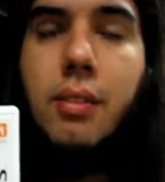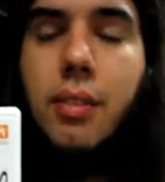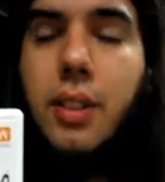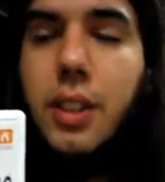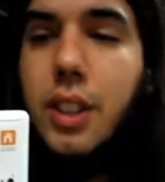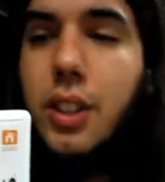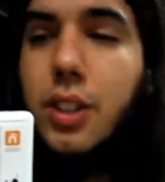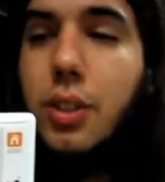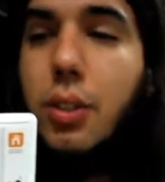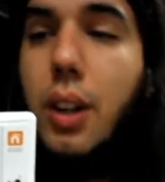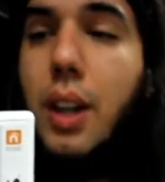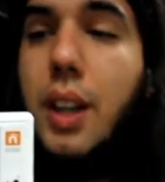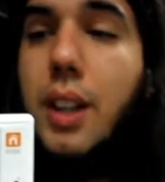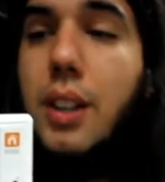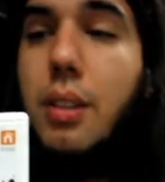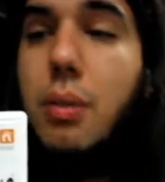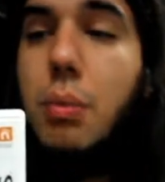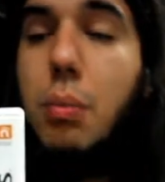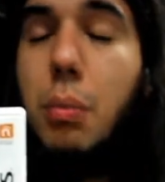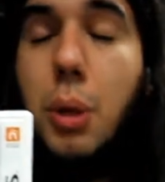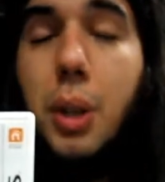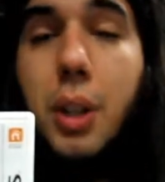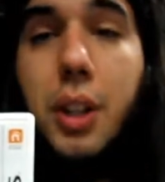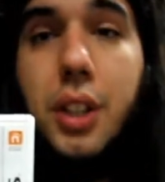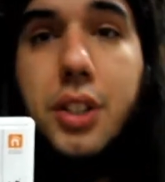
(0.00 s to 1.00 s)
Phoenix
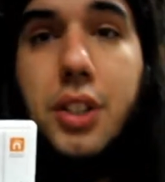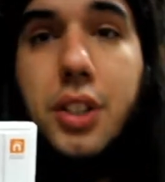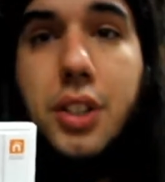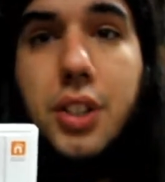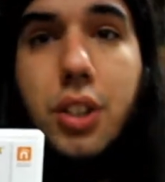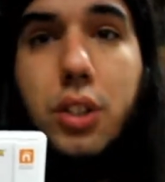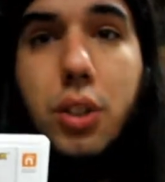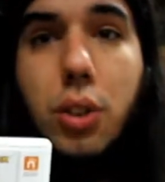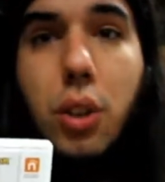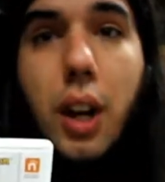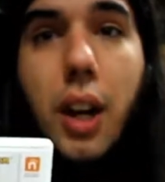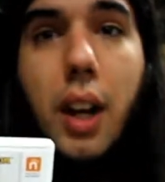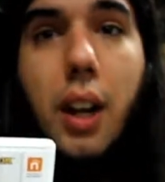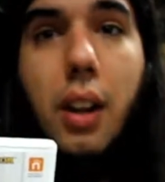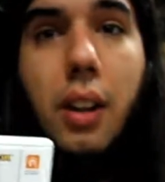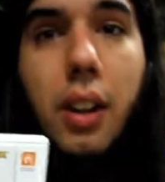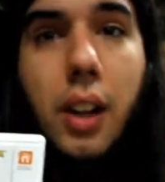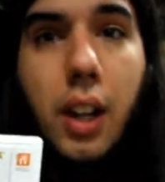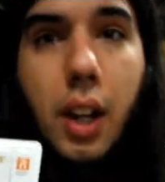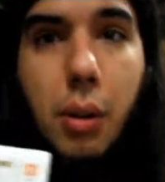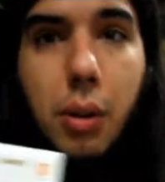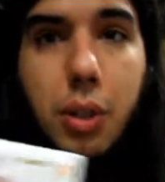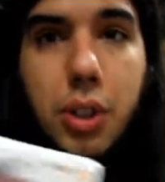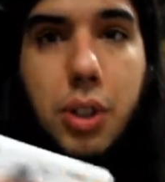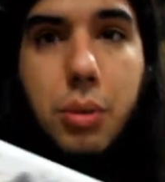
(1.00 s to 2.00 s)
Wright, where it's just a
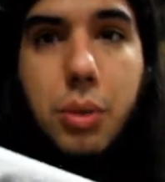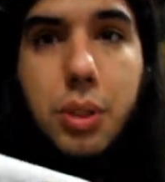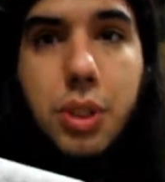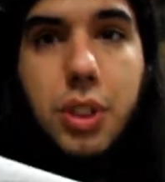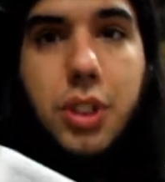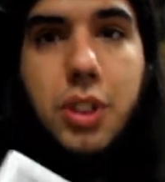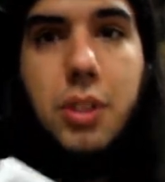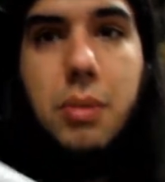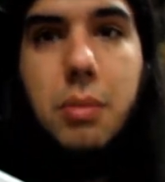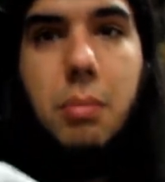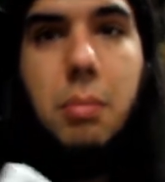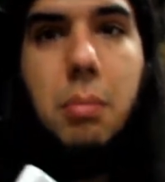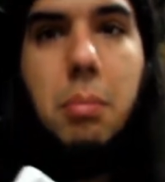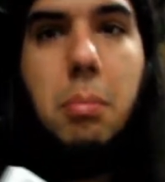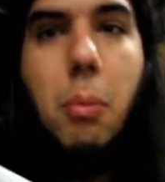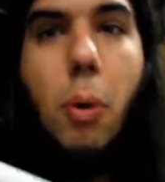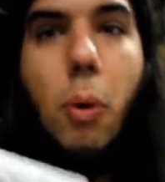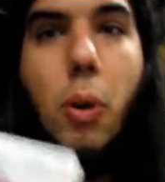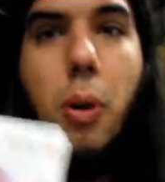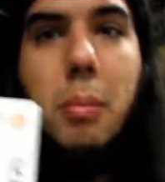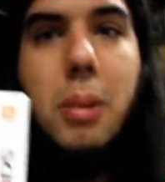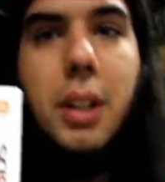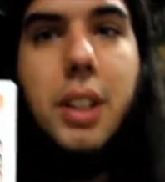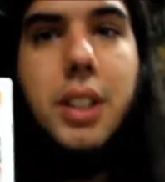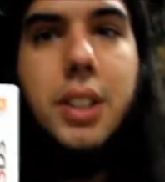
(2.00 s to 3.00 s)
trial. I wish it was
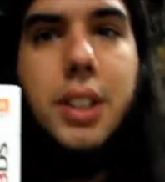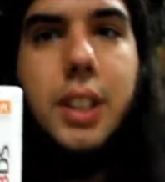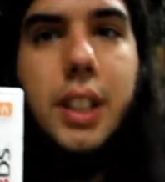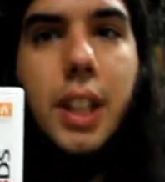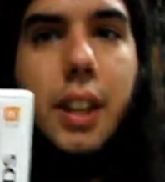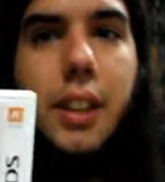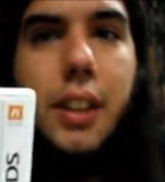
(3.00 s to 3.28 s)
more mixed